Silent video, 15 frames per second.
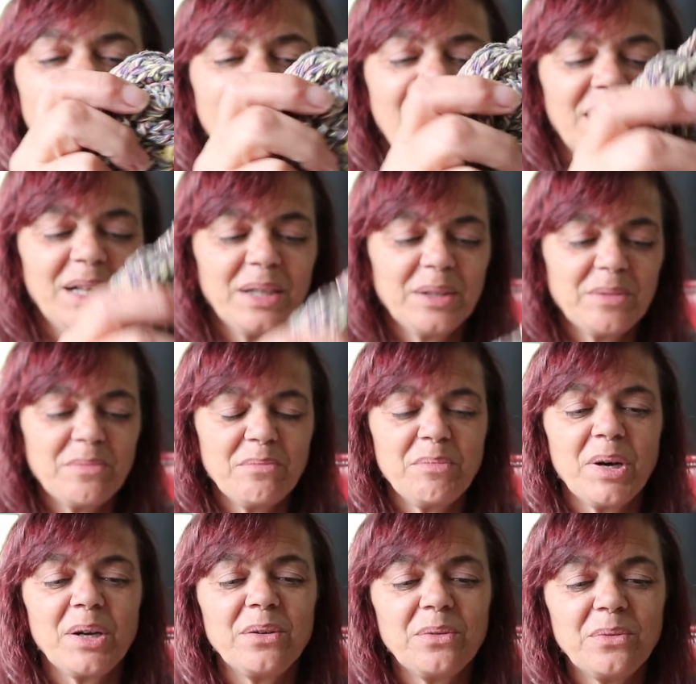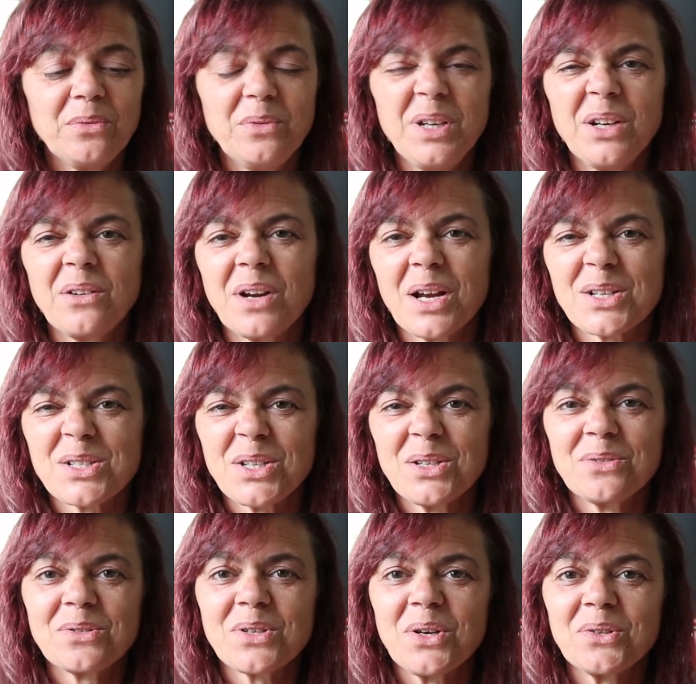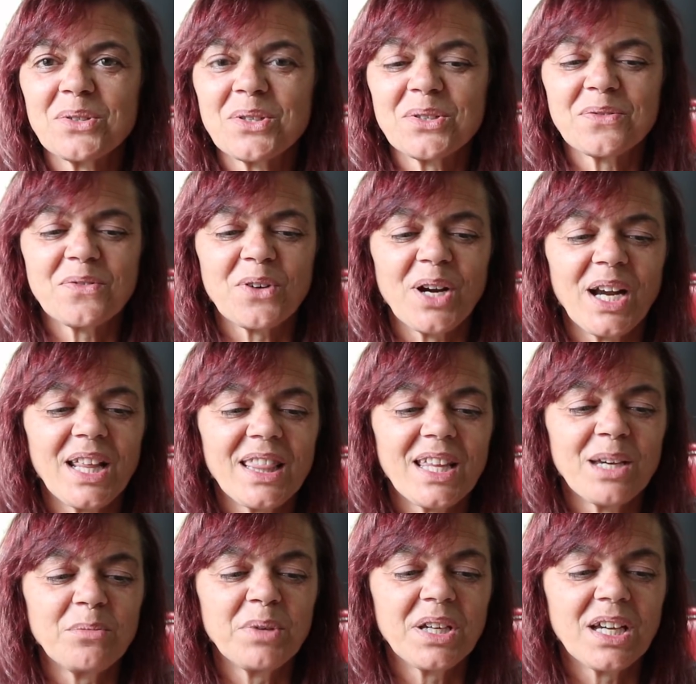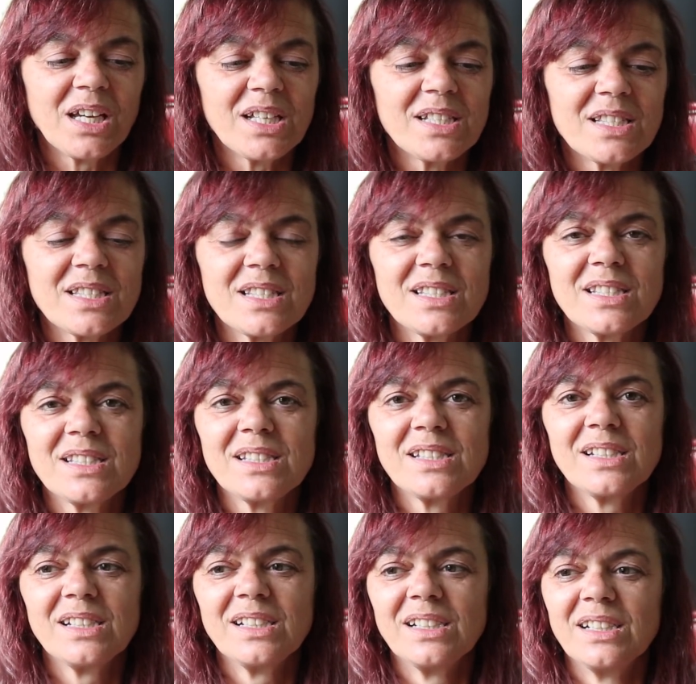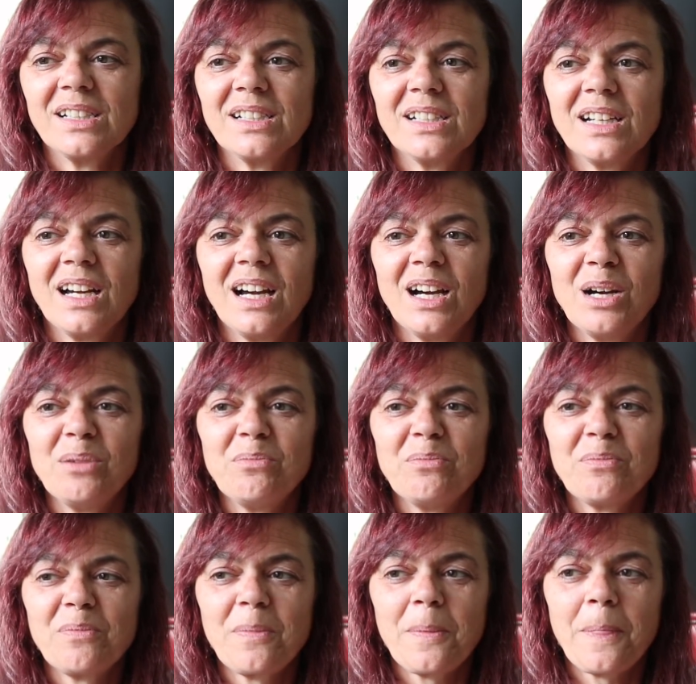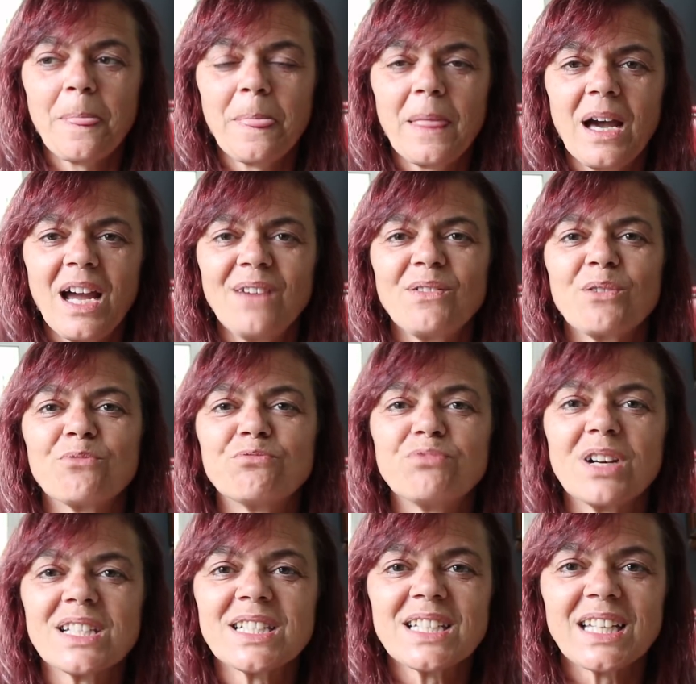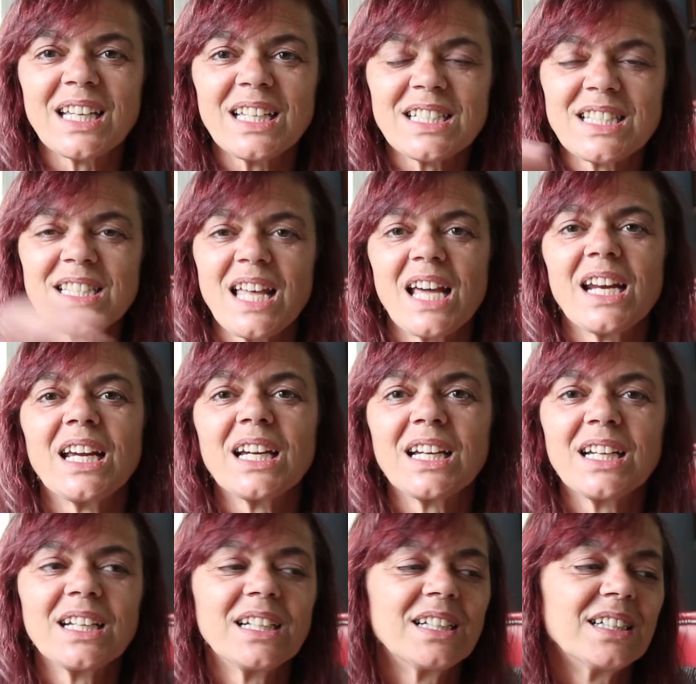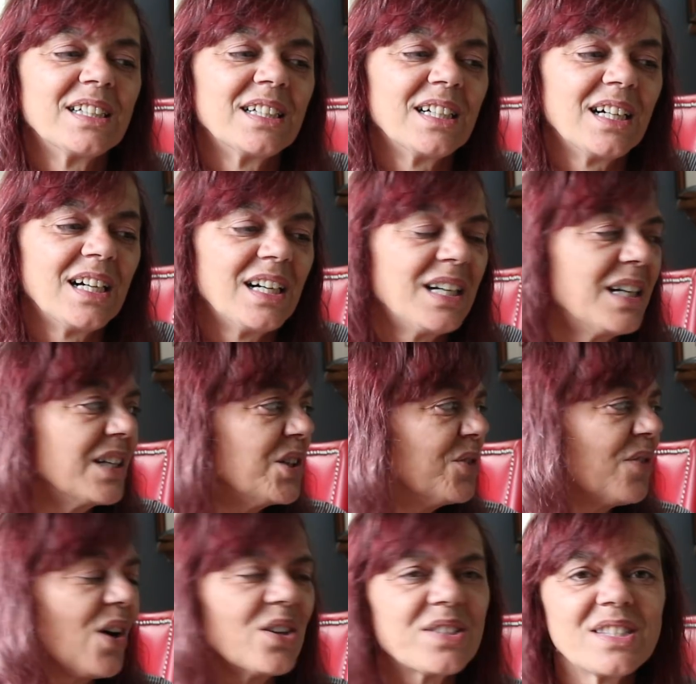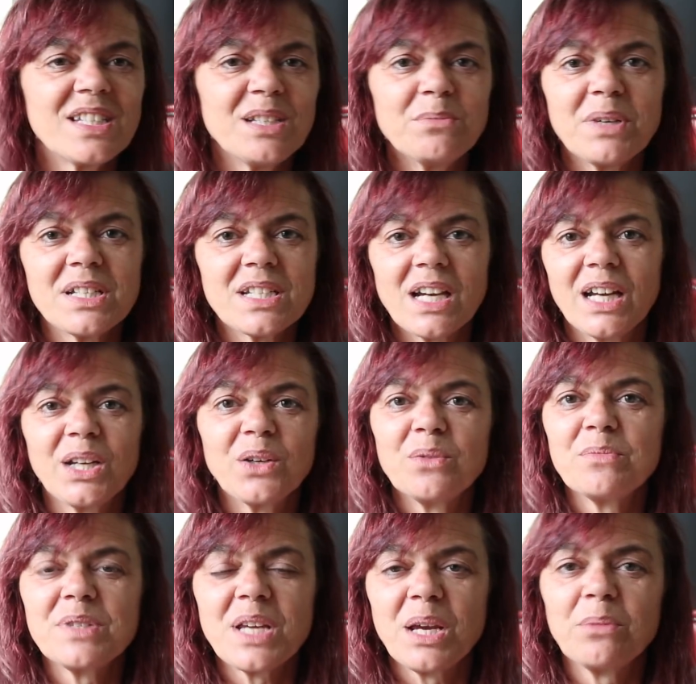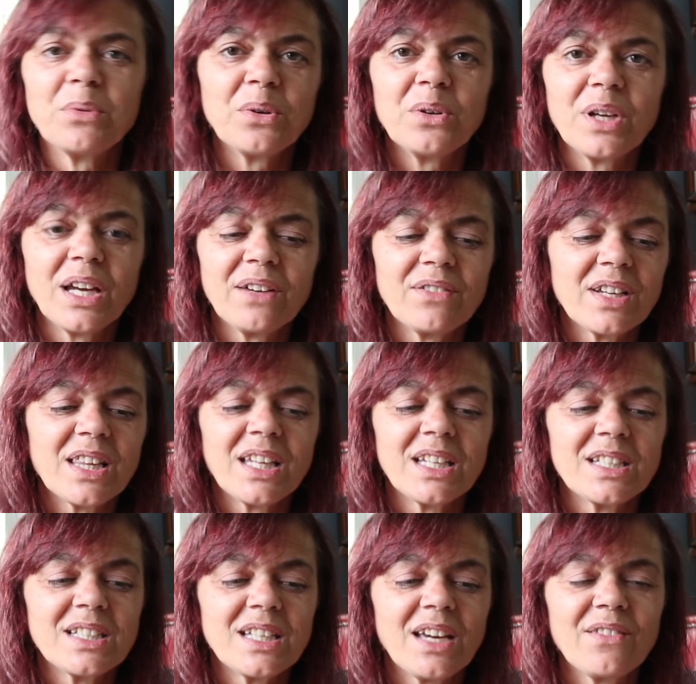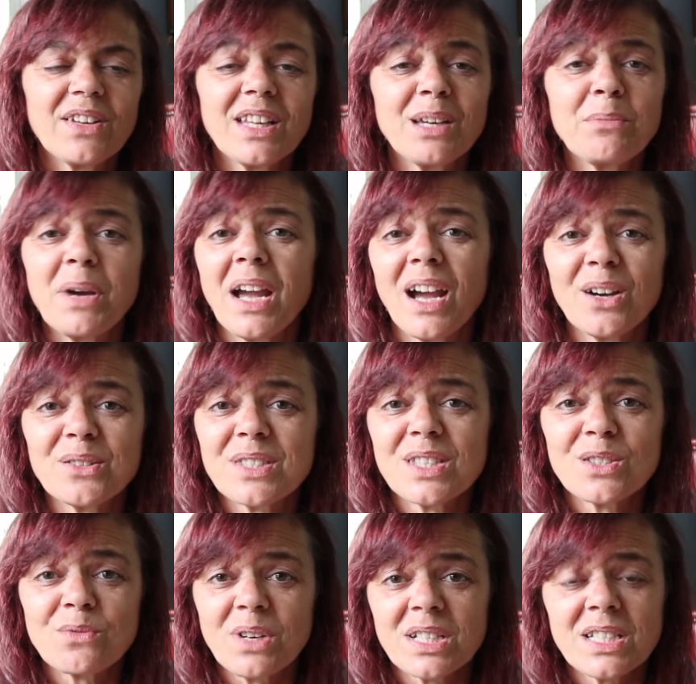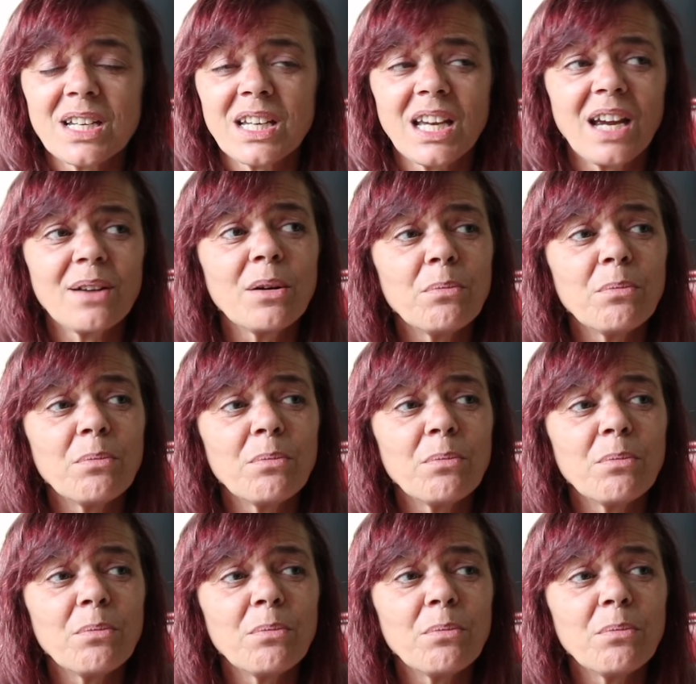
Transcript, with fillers: Uh, but we don't actually use coasters for anything because um, I have a rustic aesthetic. Uh, you've all seen my dining room table. Everything, is, everything in my house is rustic.